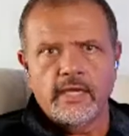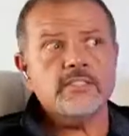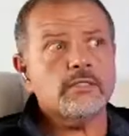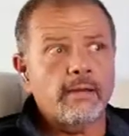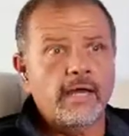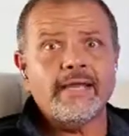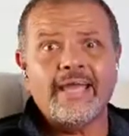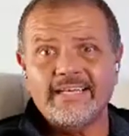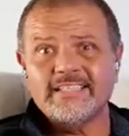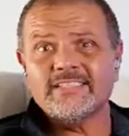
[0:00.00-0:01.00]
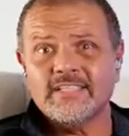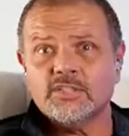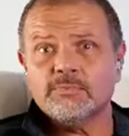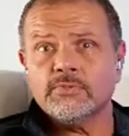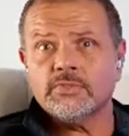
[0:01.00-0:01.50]
is about
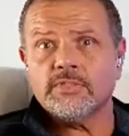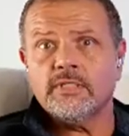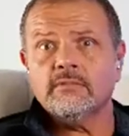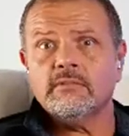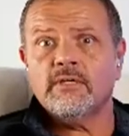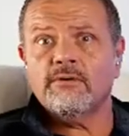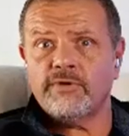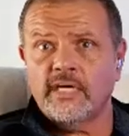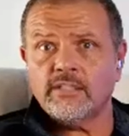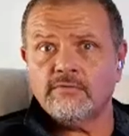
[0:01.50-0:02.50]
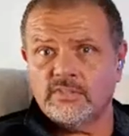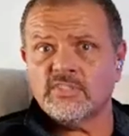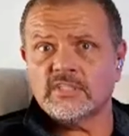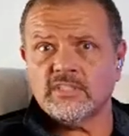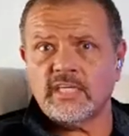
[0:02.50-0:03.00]
86% effective. It's
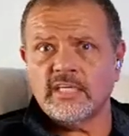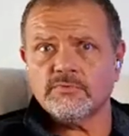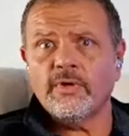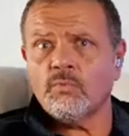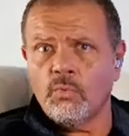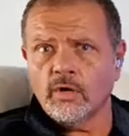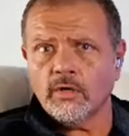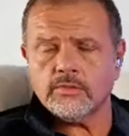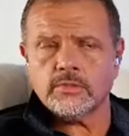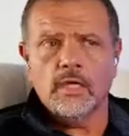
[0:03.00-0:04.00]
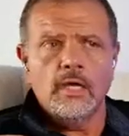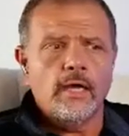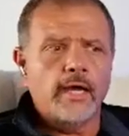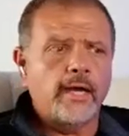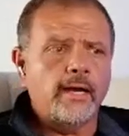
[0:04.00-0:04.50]
successful. It works. Right.